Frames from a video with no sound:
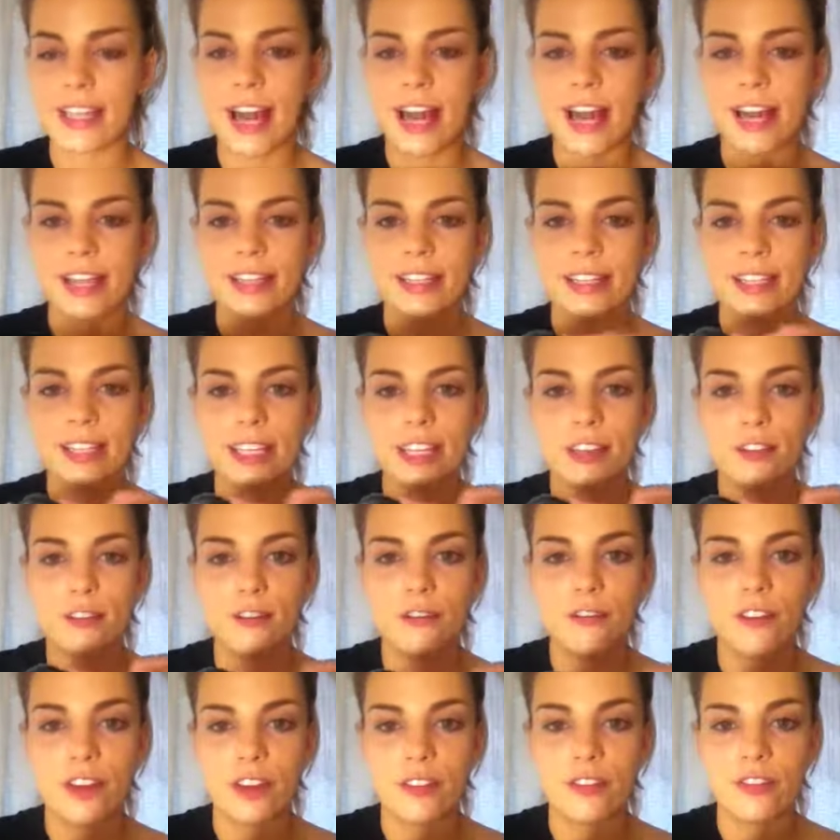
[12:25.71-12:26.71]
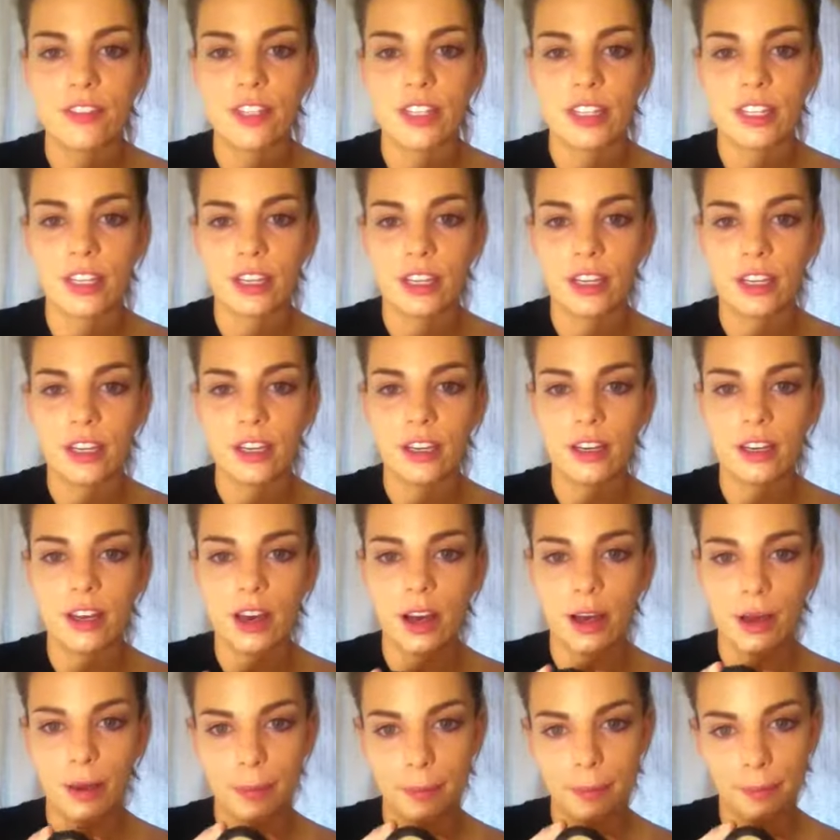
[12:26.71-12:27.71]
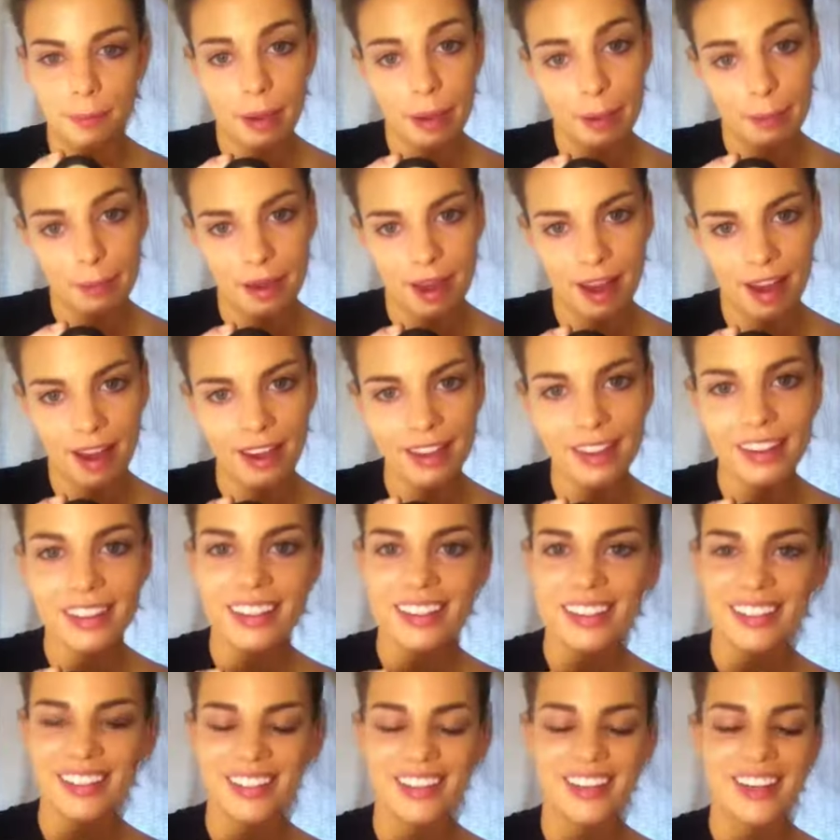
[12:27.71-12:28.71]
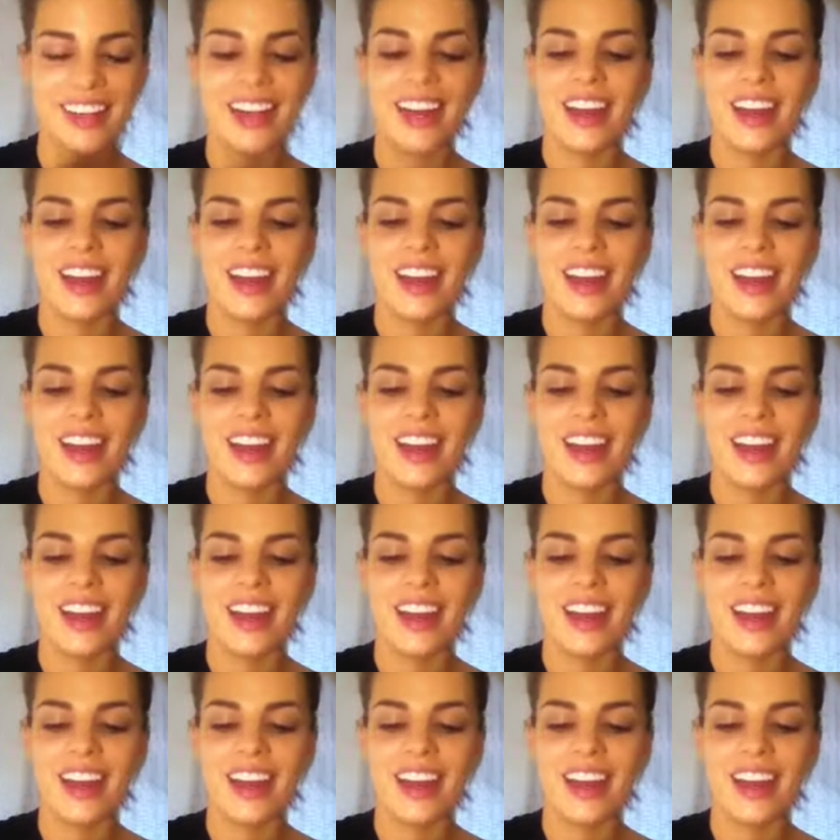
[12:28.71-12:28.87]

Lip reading: NC15 by MAC.